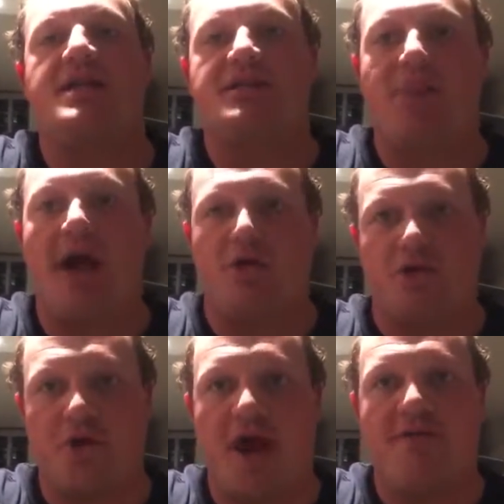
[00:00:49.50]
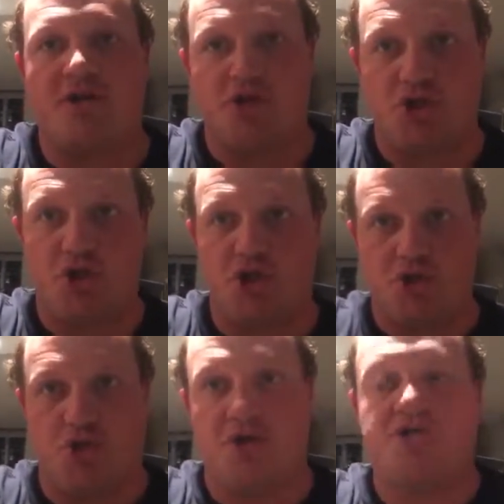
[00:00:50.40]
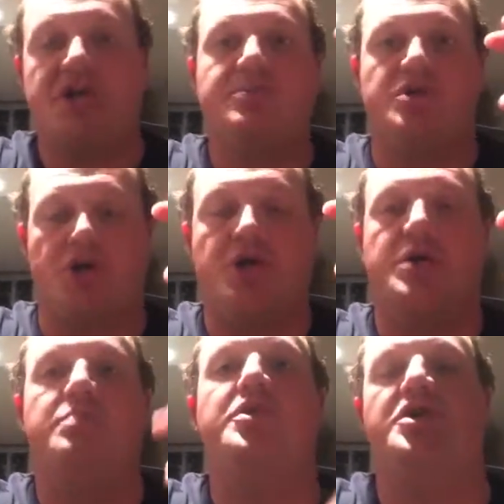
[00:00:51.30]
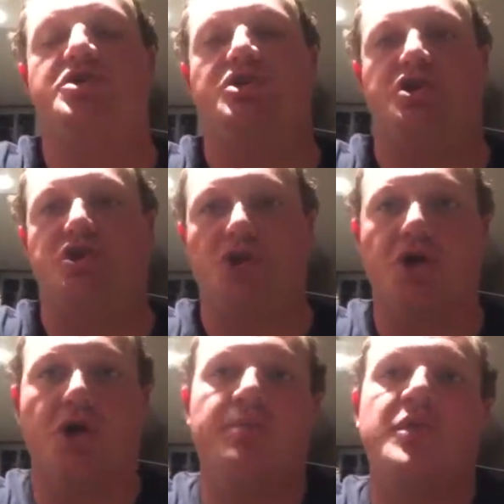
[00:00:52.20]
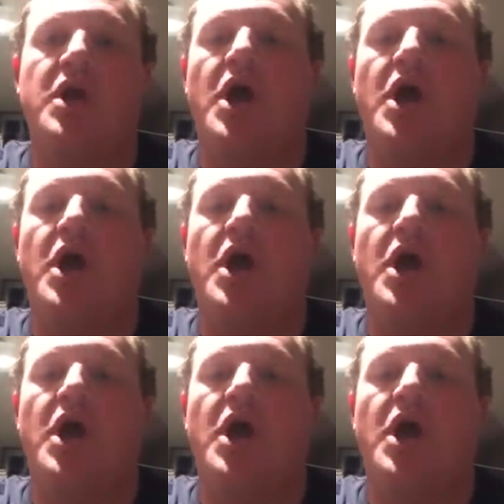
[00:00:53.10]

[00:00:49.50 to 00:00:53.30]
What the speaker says: despite North Korea having a sugar shortage, Kim Jong-un puts sugar